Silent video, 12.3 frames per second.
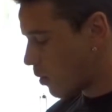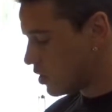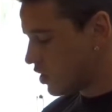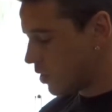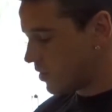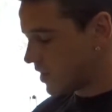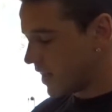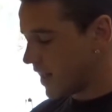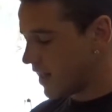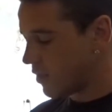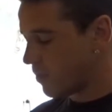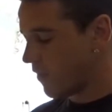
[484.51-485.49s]
was using
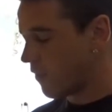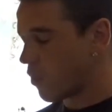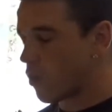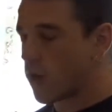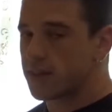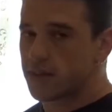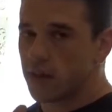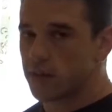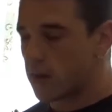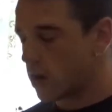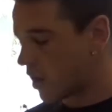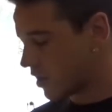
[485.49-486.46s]
these before I'd done
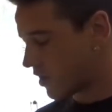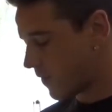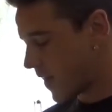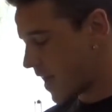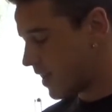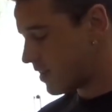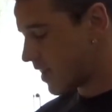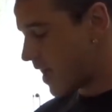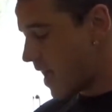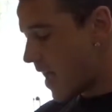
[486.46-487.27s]
the last phase,